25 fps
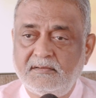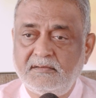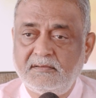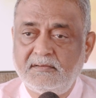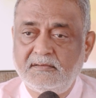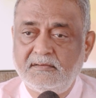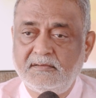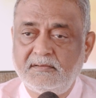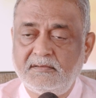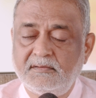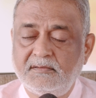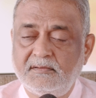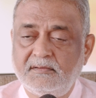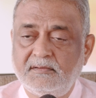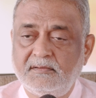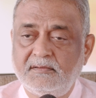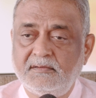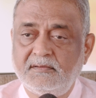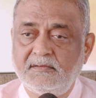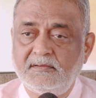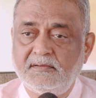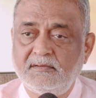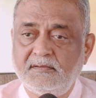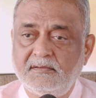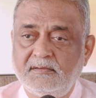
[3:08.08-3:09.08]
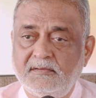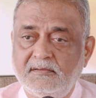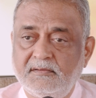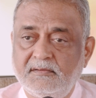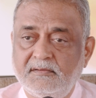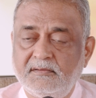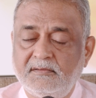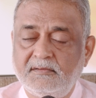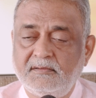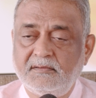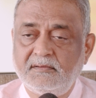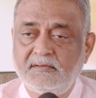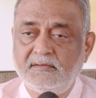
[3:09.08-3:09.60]

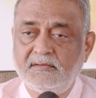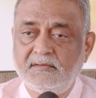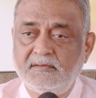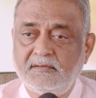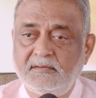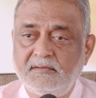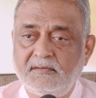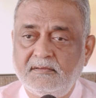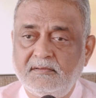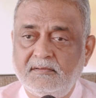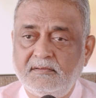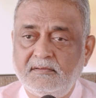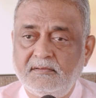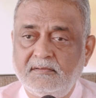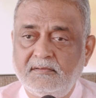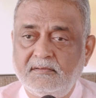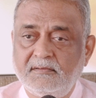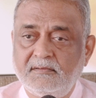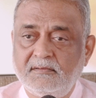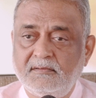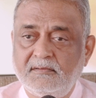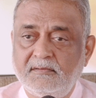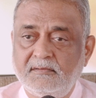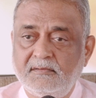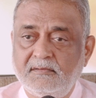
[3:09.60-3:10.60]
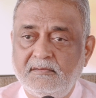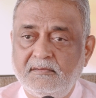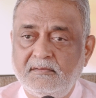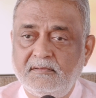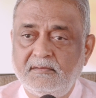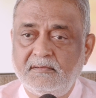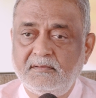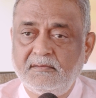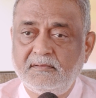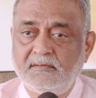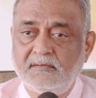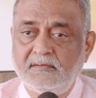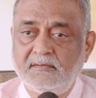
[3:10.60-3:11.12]

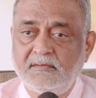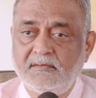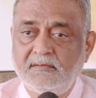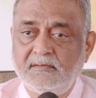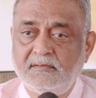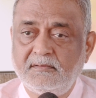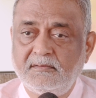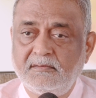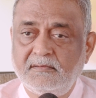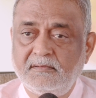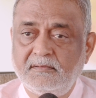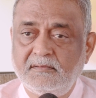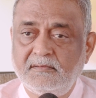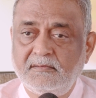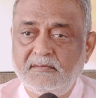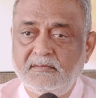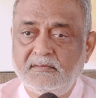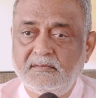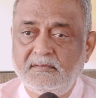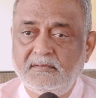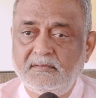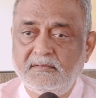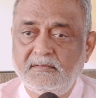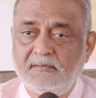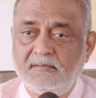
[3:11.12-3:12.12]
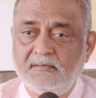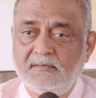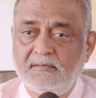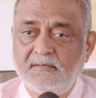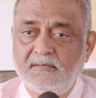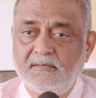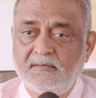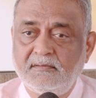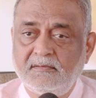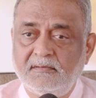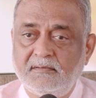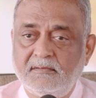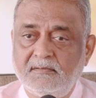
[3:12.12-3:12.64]

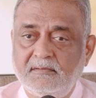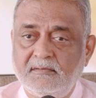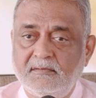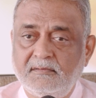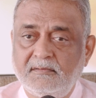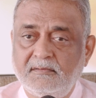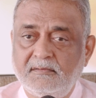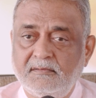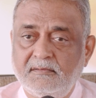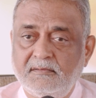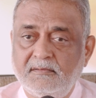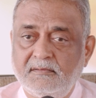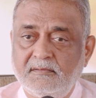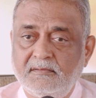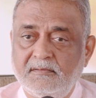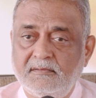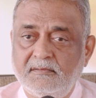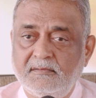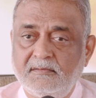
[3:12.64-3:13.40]
[no speech]